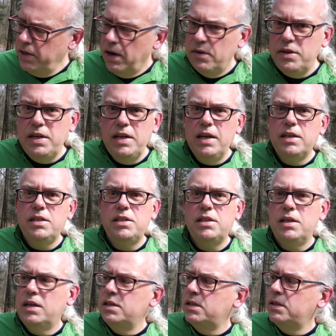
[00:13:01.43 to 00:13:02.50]
the
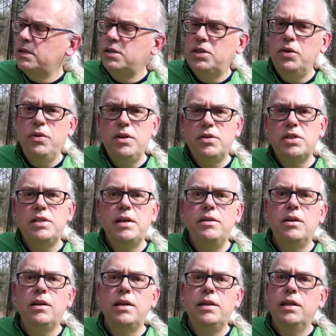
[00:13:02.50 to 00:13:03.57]
RTS uh, serial
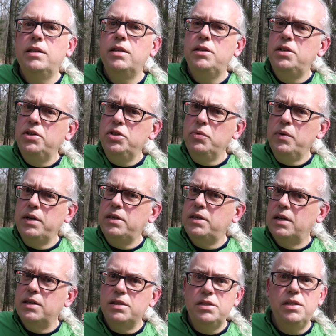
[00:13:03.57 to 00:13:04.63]
signaling that the Digirig
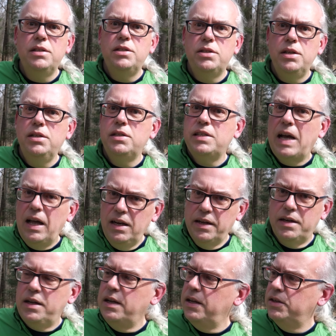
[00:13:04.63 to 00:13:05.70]
does, it's it's
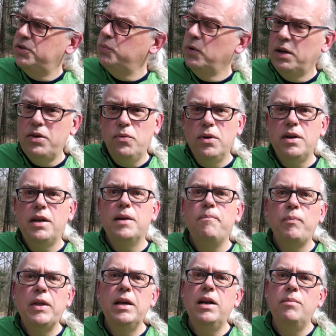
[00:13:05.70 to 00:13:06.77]
solid. It's really
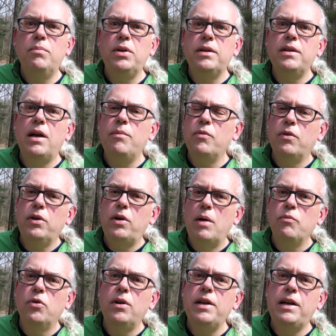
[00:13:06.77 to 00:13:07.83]
working, and I'm I'm
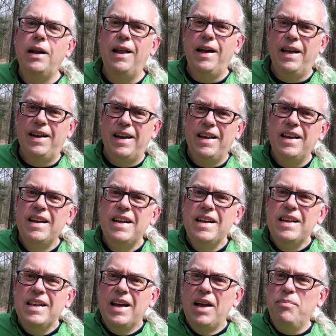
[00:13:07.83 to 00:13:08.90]
I'm really glad I
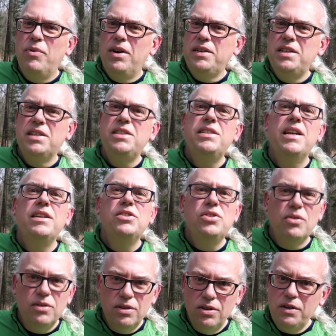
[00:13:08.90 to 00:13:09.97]
I bought this thing.
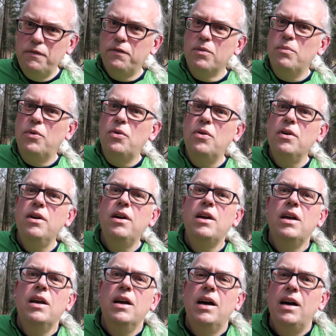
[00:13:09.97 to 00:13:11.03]
So look for more
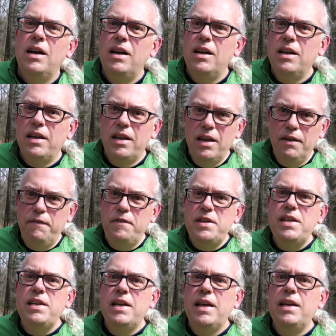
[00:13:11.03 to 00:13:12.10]
uh,
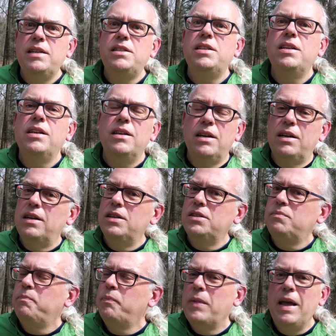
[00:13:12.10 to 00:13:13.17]
FT8 uh,
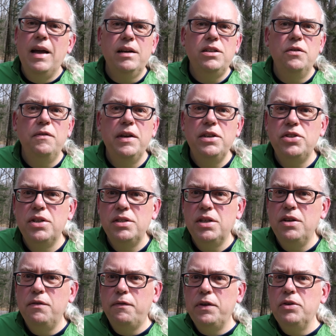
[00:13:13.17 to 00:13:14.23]
activations
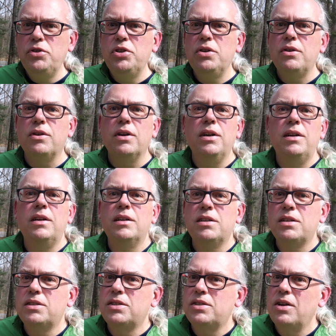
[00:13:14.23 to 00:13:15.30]
in the future.
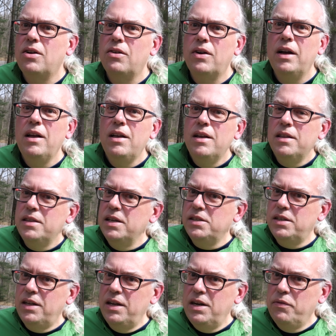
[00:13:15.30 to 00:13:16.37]
So uh,
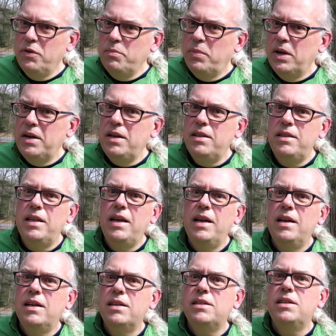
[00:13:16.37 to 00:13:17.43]
thanks a lot, everybody
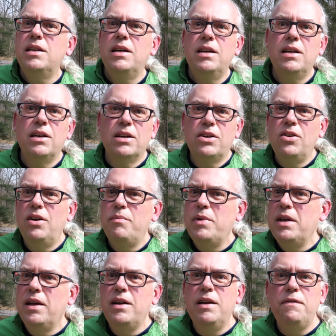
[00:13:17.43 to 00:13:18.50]
that uh, caught
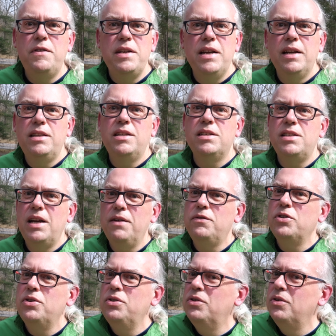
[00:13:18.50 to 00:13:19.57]
me on FT8 this
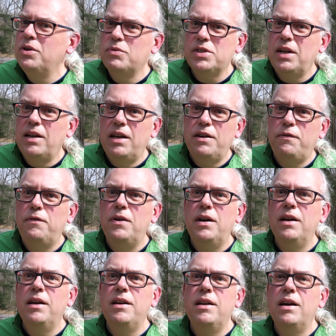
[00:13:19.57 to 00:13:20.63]
afternoon. It was a lot of
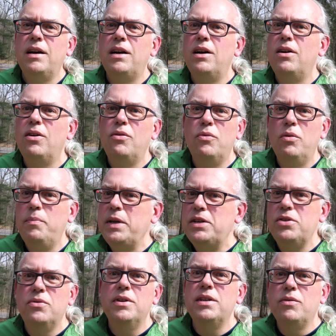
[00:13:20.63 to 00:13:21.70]
fun. Uh, we'll be
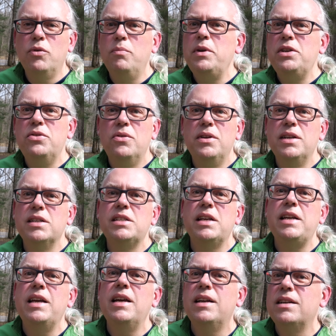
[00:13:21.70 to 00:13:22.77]
doing we'll be doing this
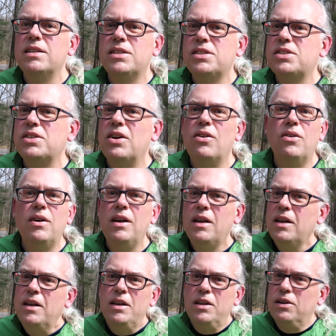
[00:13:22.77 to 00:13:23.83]
again. So
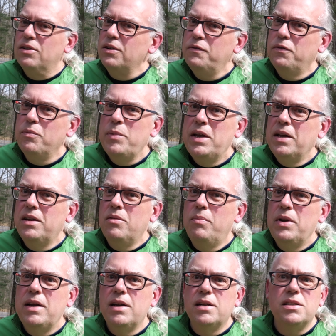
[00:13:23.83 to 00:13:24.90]
look for me on the
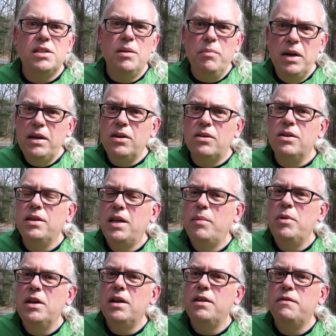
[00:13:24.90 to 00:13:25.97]
bands. I'm Michael,
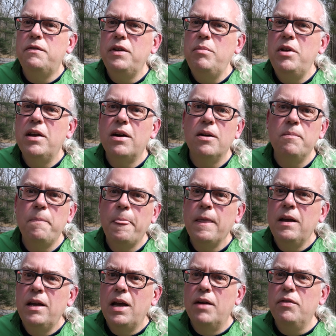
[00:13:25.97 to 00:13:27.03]
KB9VBR.
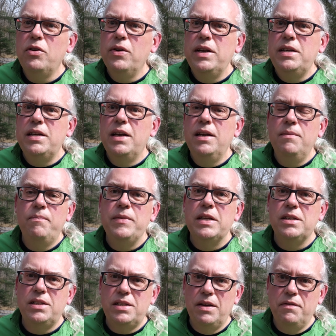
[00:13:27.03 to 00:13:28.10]
Have a great day
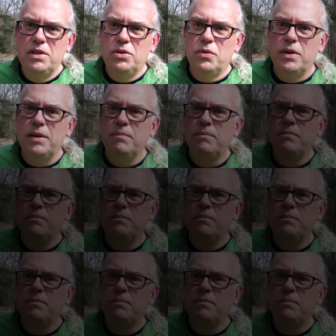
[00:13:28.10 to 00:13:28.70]
and 7-3.